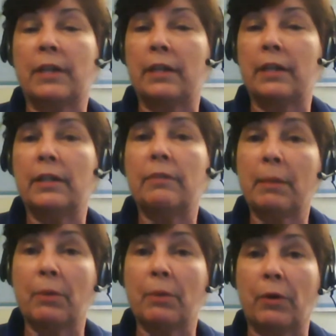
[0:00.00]
decided to
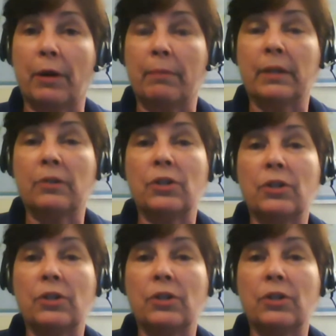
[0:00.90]
have a mammogram.